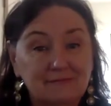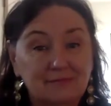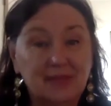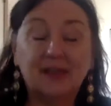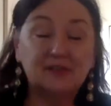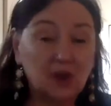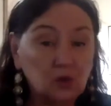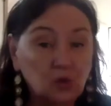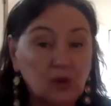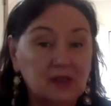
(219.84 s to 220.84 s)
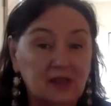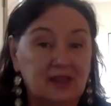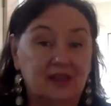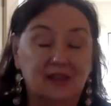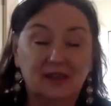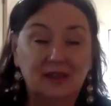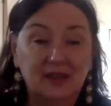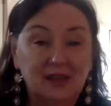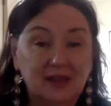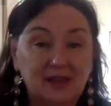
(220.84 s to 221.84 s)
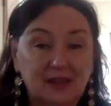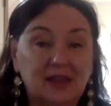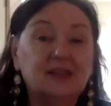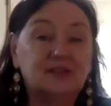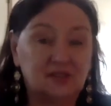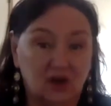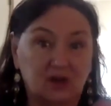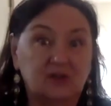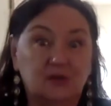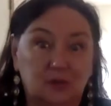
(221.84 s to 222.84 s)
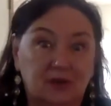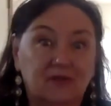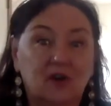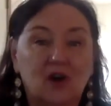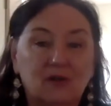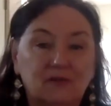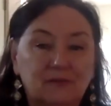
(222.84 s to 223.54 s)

That's how quickly things started to evolve.